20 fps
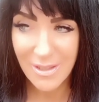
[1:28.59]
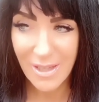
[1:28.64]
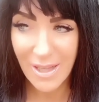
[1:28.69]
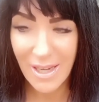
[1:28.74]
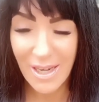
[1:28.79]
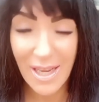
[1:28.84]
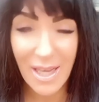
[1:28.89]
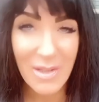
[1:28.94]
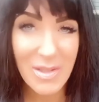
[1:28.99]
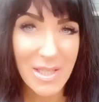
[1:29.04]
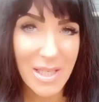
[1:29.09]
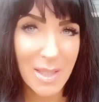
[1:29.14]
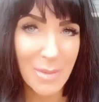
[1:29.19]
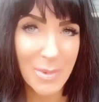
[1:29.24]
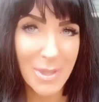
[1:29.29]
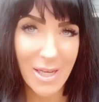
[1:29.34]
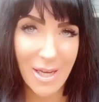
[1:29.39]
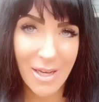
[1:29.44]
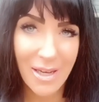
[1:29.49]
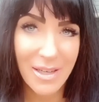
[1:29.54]
And I have to
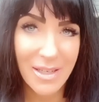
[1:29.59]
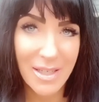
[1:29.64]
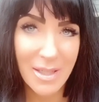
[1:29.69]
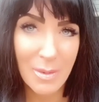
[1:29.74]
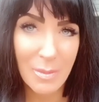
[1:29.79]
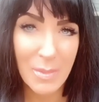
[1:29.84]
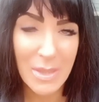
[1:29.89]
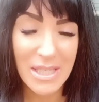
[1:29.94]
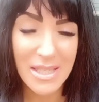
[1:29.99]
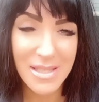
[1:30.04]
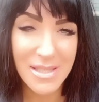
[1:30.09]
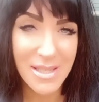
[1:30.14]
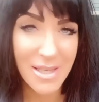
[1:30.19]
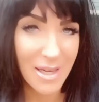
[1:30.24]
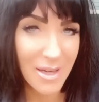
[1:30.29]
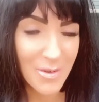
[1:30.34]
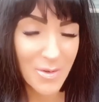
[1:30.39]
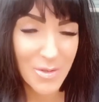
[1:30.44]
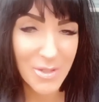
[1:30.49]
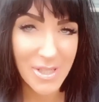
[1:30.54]
keep an eye on him because
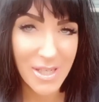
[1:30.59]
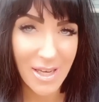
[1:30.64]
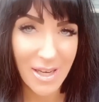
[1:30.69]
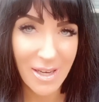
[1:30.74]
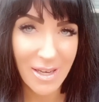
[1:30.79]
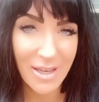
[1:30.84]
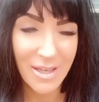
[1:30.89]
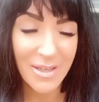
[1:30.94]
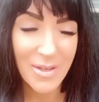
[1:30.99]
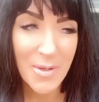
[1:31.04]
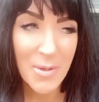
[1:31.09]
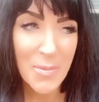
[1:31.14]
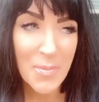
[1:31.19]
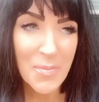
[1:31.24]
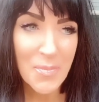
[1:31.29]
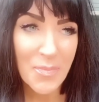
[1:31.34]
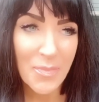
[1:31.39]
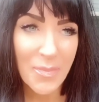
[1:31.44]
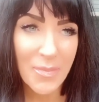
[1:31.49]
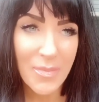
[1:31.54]
the other day,
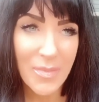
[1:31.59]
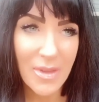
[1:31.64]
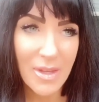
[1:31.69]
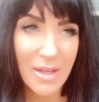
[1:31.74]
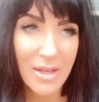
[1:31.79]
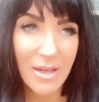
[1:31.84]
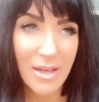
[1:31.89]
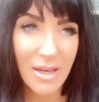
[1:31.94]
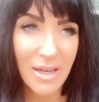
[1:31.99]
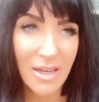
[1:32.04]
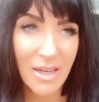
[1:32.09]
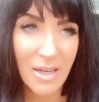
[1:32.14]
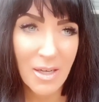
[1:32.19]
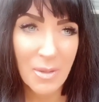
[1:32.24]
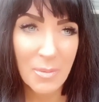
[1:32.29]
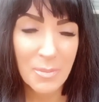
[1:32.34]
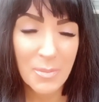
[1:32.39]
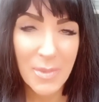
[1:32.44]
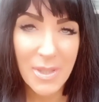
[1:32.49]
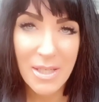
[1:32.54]

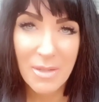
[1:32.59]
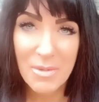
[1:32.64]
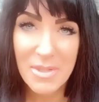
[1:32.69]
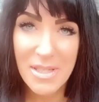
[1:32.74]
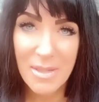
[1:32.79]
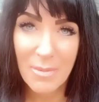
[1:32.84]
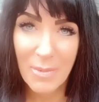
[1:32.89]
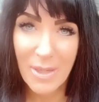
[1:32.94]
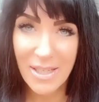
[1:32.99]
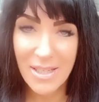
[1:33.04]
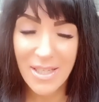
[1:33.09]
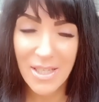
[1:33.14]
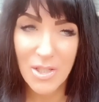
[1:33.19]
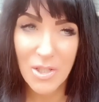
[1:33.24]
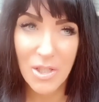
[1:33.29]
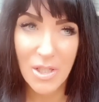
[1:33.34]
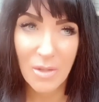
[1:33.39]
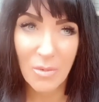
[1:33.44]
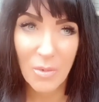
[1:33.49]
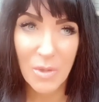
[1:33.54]
um, he was in my
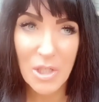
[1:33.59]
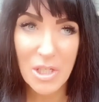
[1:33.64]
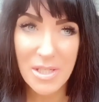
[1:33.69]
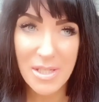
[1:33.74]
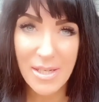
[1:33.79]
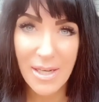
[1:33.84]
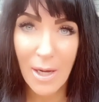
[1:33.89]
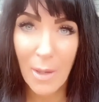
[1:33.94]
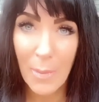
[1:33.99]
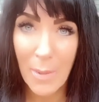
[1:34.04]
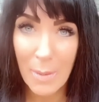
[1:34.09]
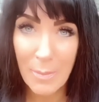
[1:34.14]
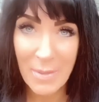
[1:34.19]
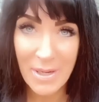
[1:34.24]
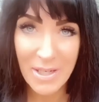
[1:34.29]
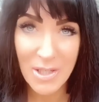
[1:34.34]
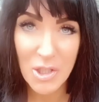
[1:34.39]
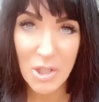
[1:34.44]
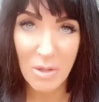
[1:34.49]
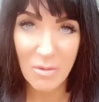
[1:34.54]
kitchen, which is now my
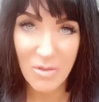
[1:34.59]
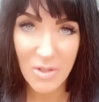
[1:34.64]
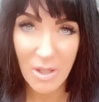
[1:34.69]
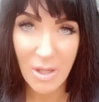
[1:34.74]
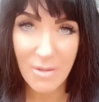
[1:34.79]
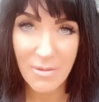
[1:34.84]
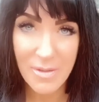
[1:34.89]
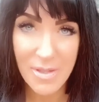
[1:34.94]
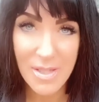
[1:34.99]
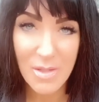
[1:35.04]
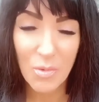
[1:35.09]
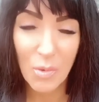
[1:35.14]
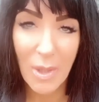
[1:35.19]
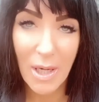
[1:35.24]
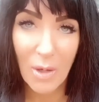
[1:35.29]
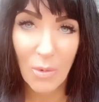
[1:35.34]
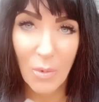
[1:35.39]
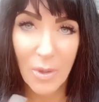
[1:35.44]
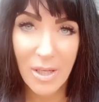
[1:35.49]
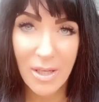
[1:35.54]
makeshift office
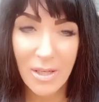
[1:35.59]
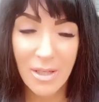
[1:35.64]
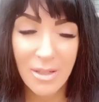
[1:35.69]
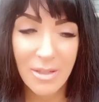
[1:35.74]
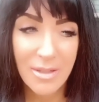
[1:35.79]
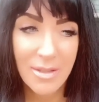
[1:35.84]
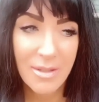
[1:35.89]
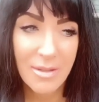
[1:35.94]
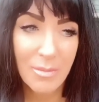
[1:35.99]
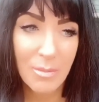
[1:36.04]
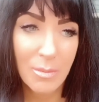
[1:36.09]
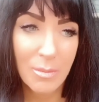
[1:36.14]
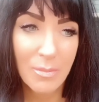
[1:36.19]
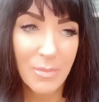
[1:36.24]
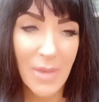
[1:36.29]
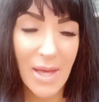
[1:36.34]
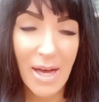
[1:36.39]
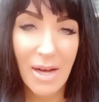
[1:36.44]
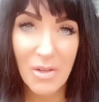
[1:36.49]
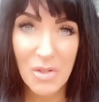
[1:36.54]
while we
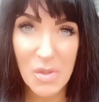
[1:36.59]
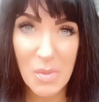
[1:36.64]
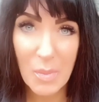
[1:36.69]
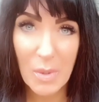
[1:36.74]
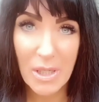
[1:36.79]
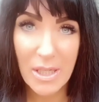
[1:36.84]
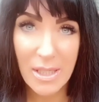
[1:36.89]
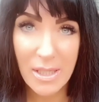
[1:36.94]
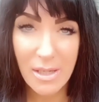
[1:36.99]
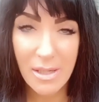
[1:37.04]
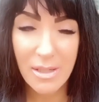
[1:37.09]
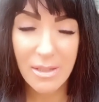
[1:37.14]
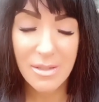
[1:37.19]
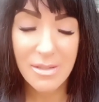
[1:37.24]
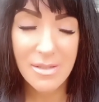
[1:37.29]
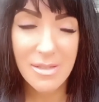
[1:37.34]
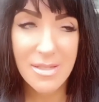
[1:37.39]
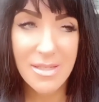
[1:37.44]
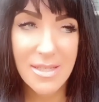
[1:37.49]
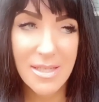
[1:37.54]
housebreak
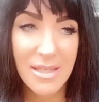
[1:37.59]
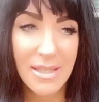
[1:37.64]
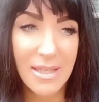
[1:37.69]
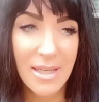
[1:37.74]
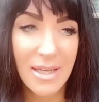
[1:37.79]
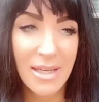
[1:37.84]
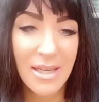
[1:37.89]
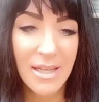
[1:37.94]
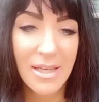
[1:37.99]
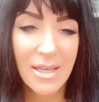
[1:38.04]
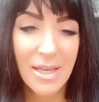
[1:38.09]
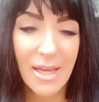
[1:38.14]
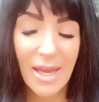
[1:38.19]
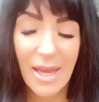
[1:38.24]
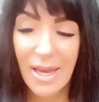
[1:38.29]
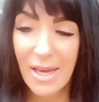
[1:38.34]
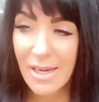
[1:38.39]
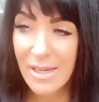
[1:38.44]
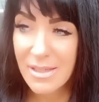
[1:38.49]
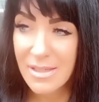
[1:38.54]
Sydney.
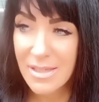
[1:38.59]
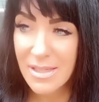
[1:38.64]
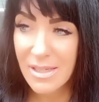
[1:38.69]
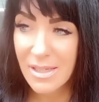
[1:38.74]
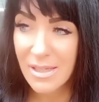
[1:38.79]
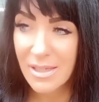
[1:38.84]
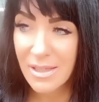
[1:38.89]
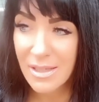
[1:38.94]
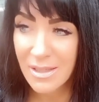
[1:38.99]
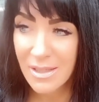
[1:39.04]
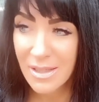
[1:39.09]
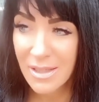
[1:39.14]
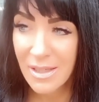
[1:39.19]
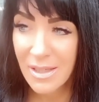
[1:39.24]
And uh,